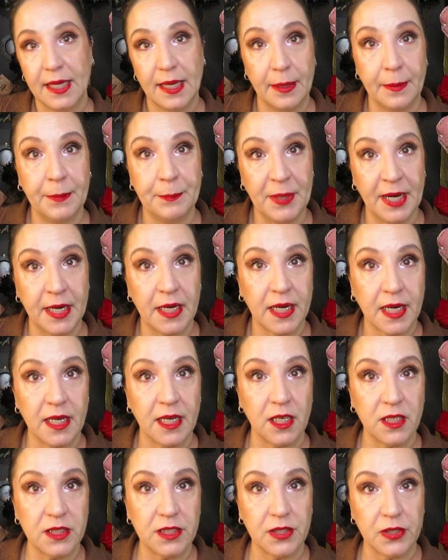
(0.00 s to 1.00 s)
American
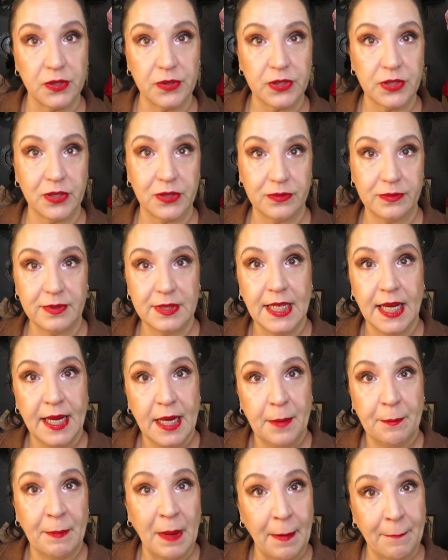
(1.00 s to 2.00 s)
also. So
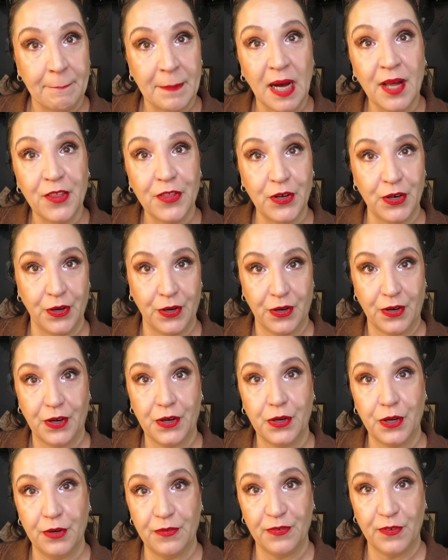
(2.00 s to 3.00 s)
my mother
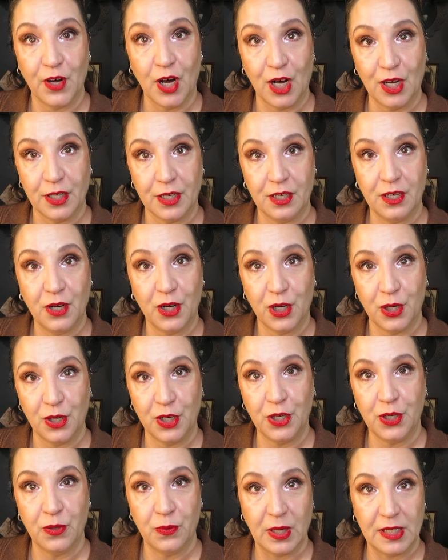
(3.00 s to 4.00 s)
could have gotten her
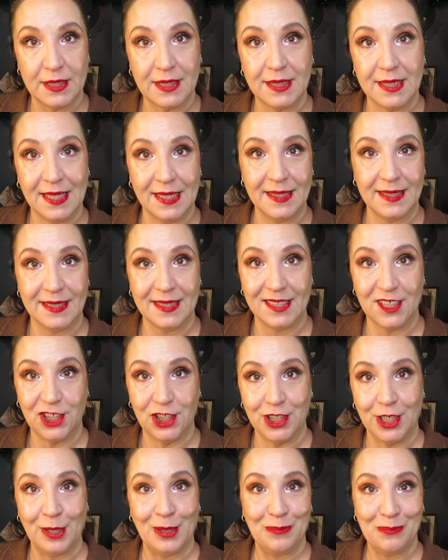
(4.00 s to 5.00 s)
US
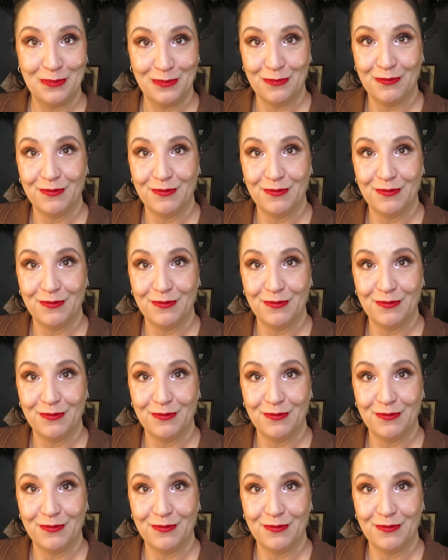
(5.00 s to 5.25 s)
citizenship